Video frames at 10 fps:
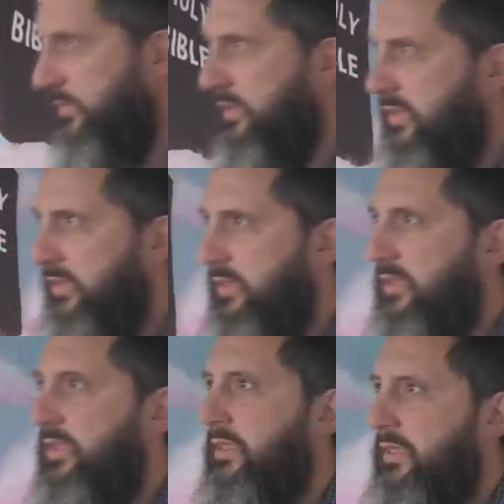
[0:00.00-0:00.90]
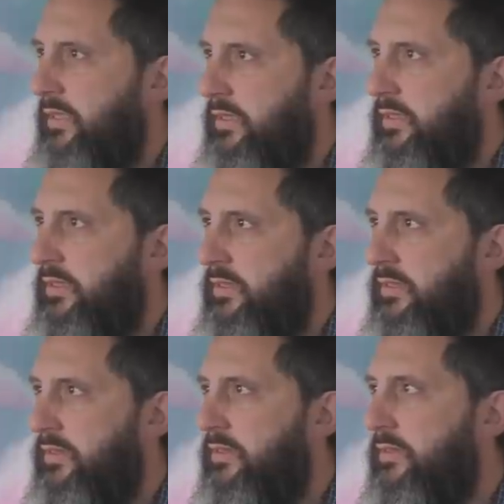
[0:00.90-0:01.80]

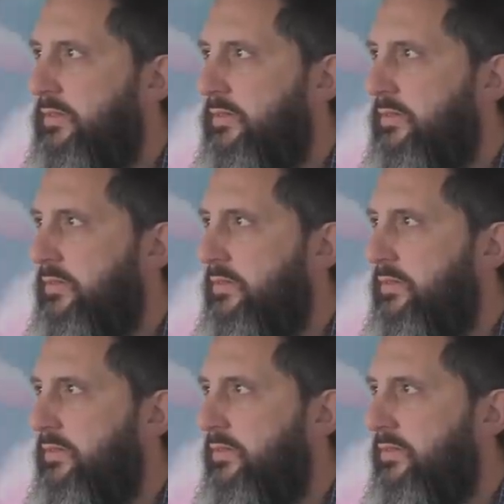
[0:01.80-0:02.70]
(no one is talking)